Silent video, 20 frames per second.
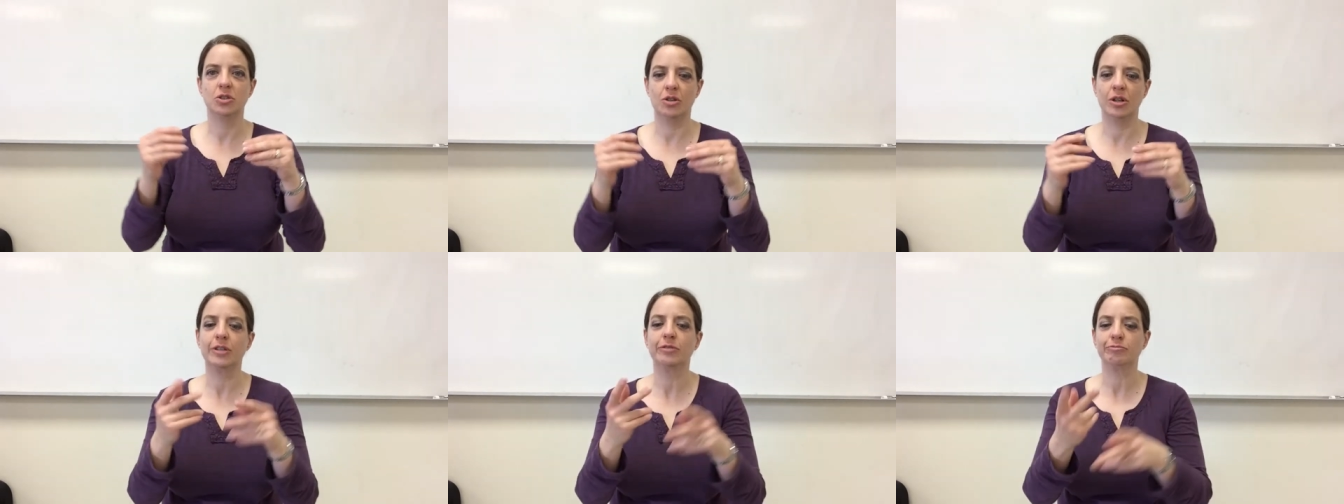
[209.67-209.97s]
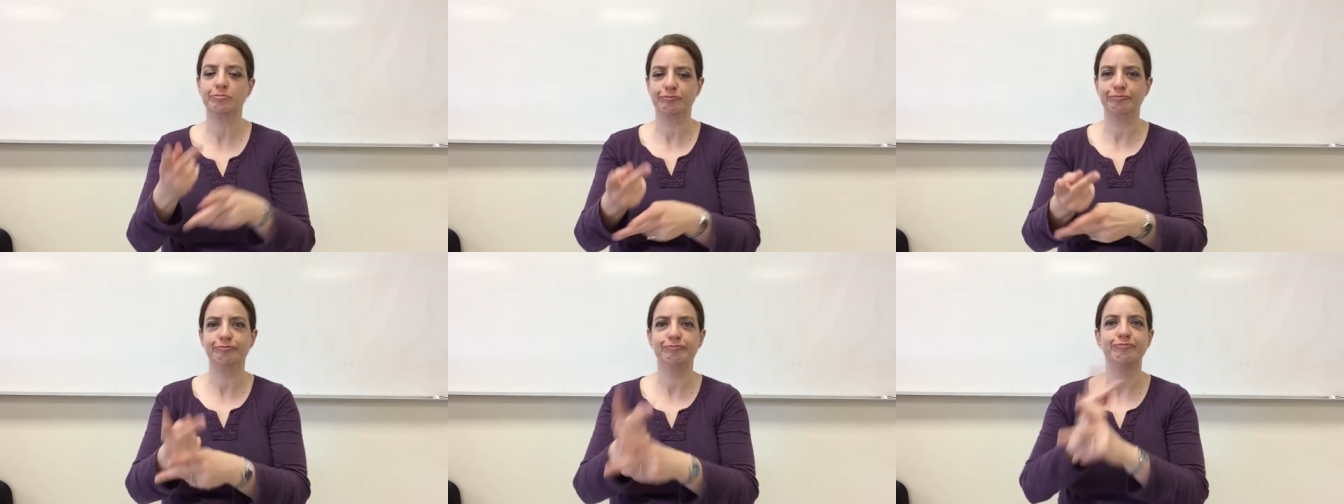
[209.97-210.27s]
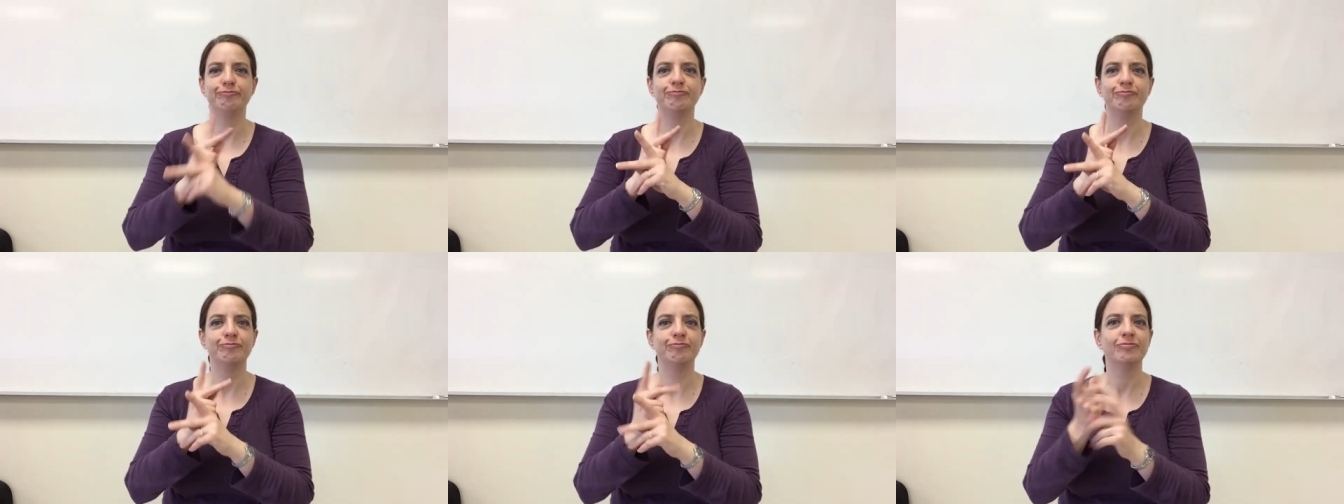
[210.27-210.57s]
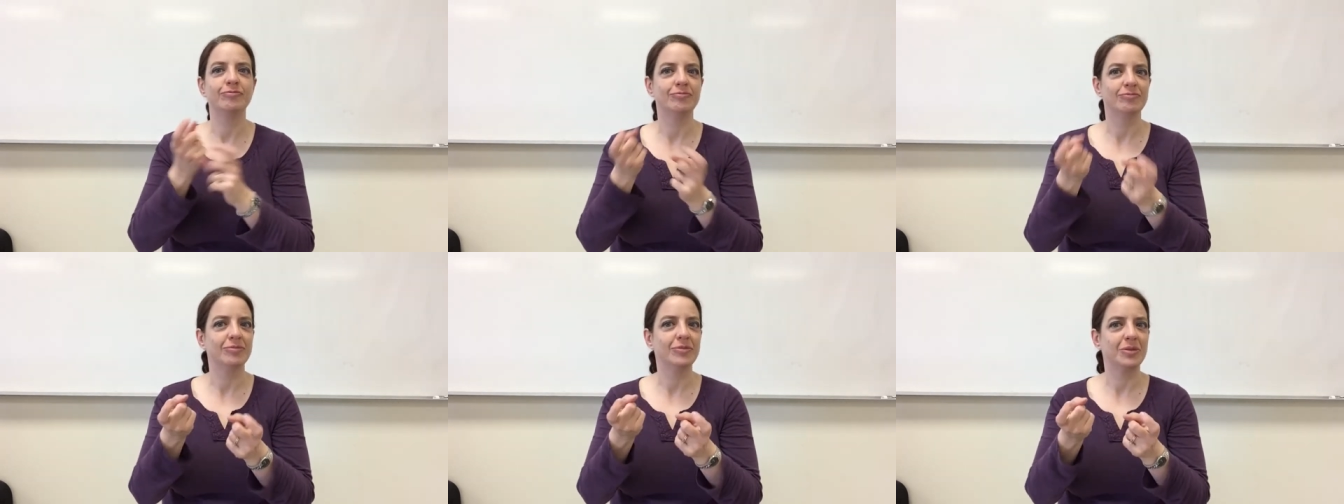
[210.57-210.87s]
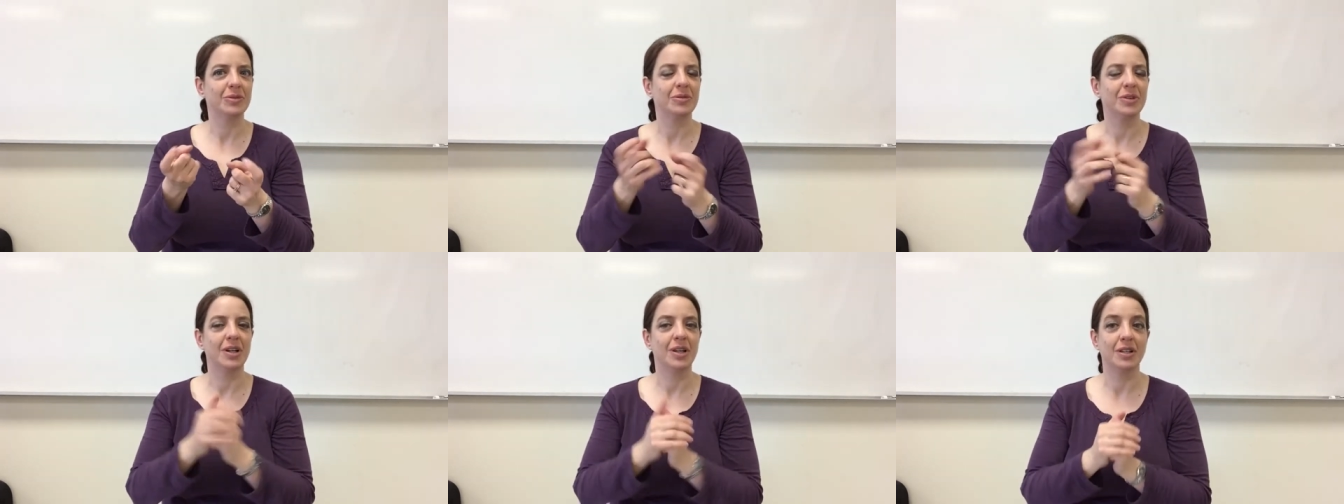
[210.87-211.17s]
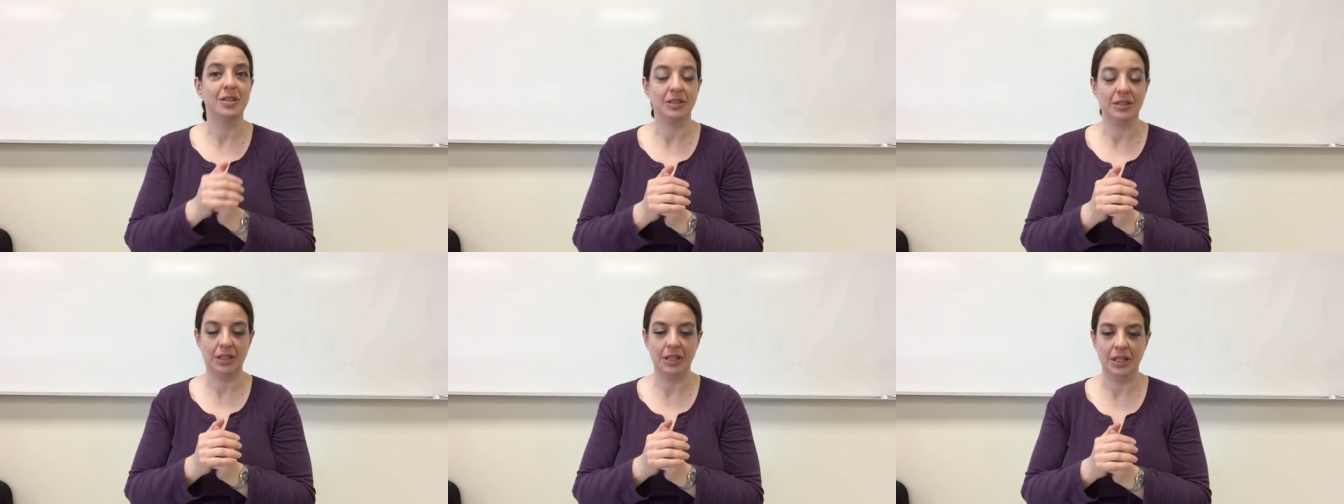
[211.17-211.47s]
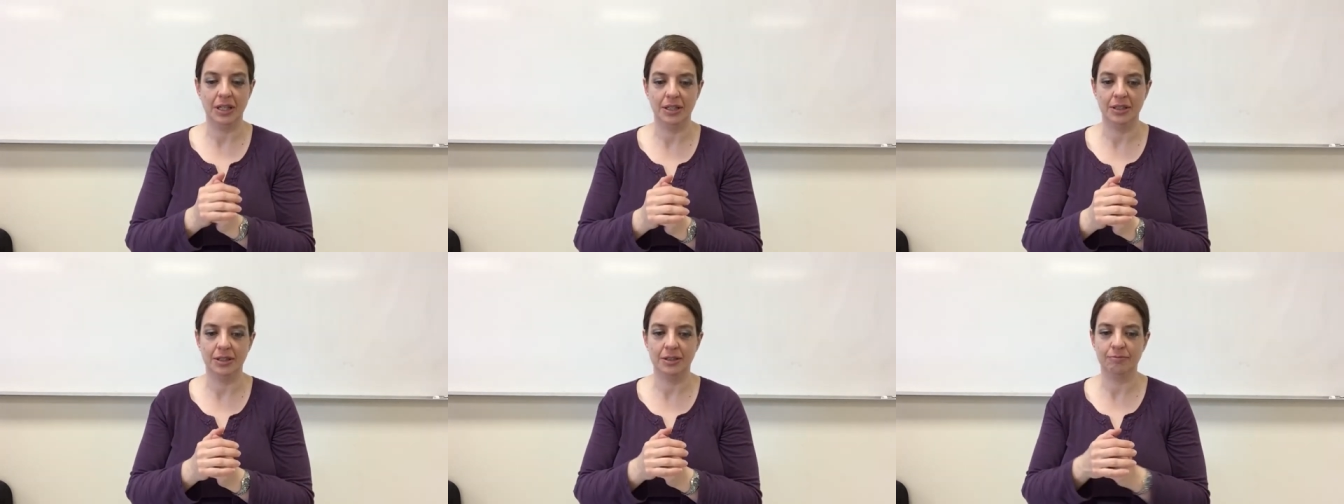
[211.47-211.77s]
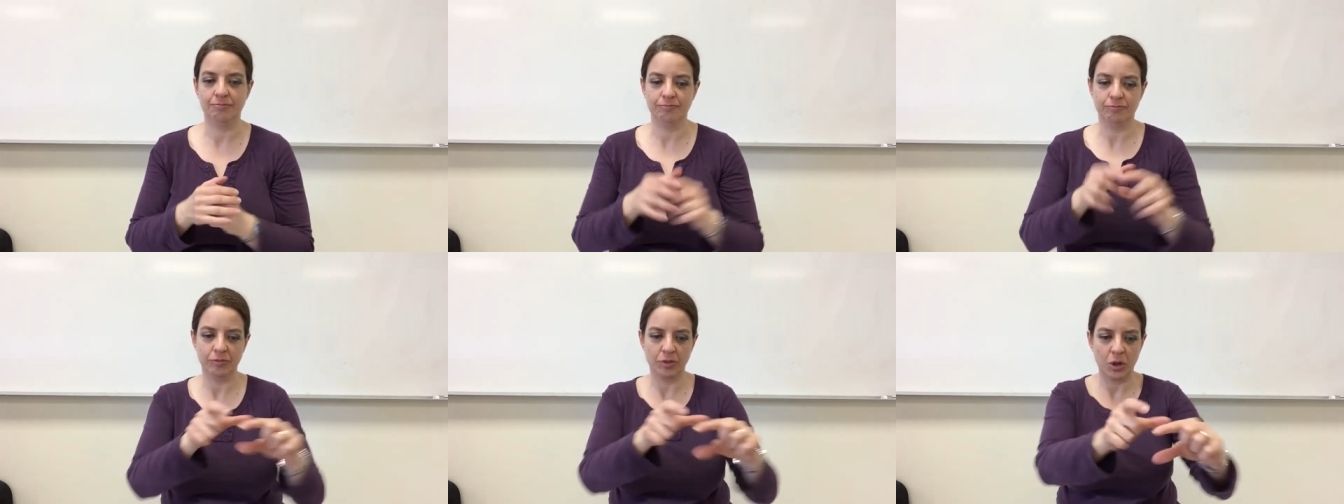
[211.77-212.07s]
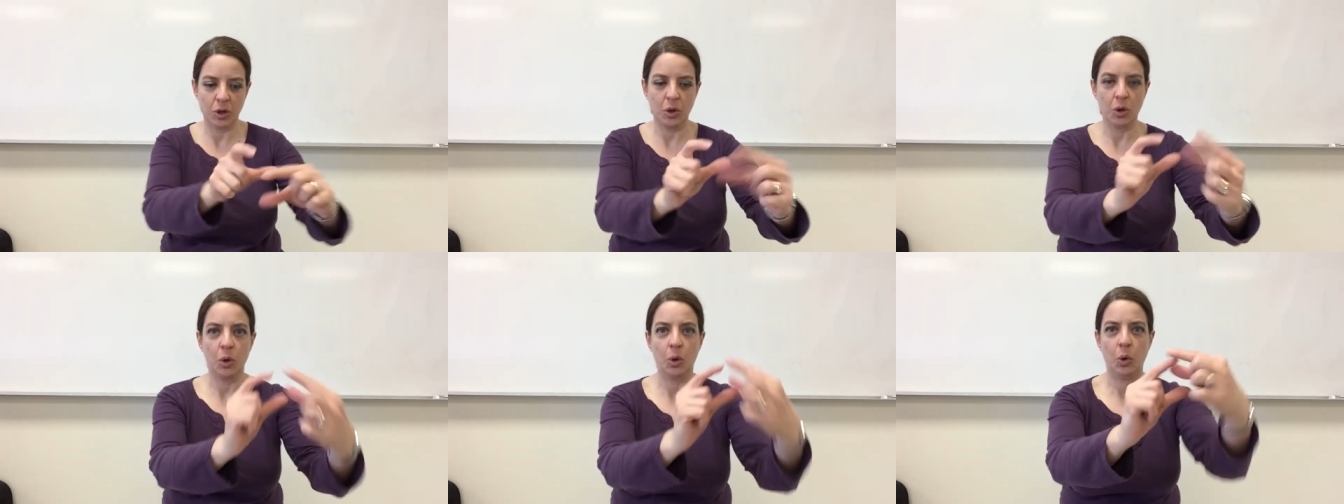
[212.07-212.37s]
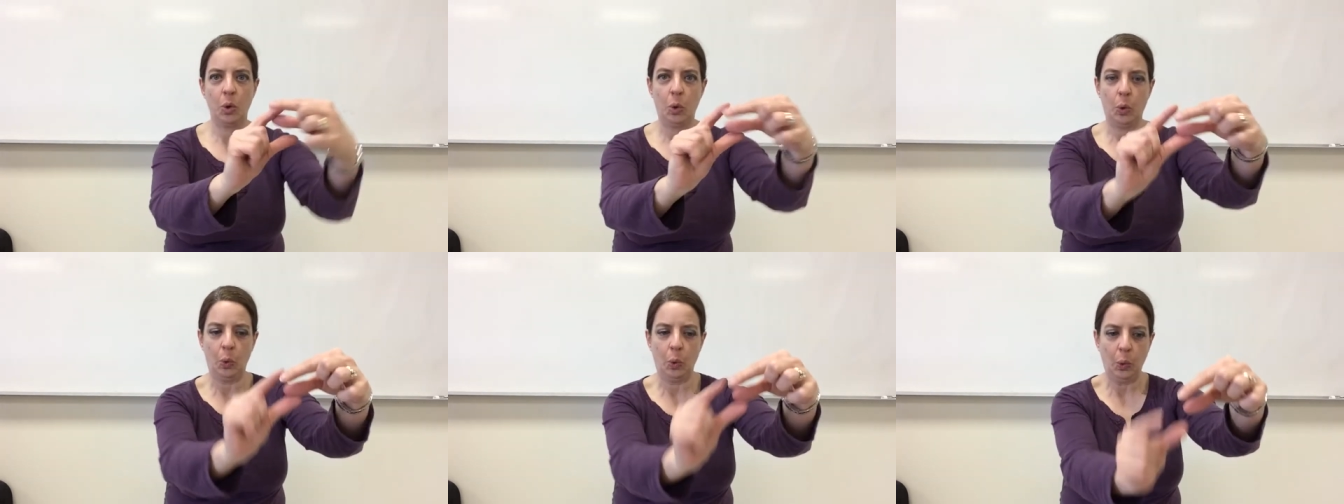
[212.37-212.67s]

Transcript: First, you go to the store and you rent some skis.